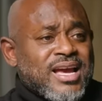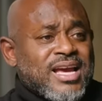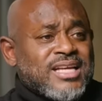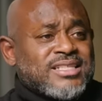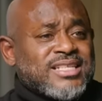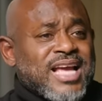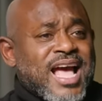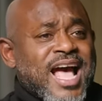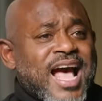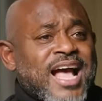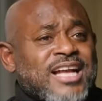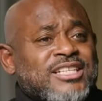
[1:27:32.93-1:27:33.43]

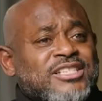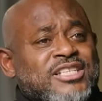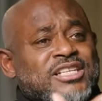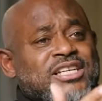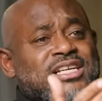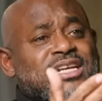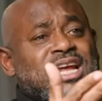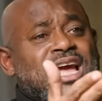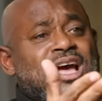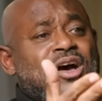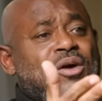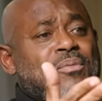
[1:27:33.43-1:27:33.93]
is
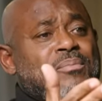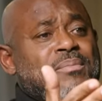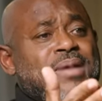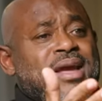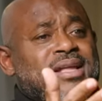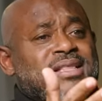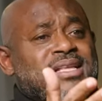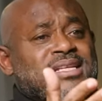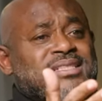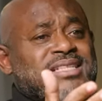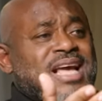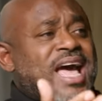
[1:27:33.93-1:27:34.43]
actually going to help
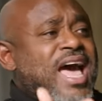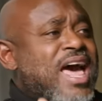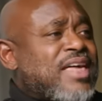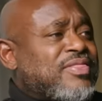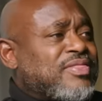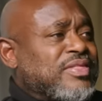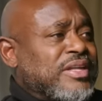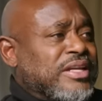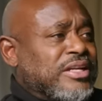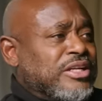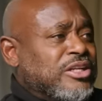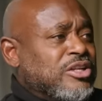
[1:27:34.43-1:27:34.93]
make this
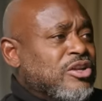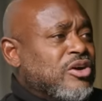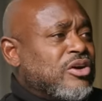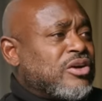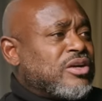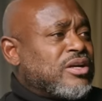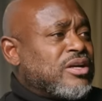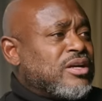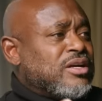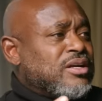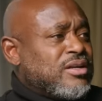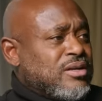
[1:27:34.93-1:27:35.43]
athlete
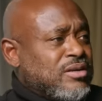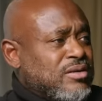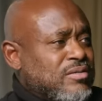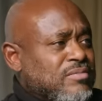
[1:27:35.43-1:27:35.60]
look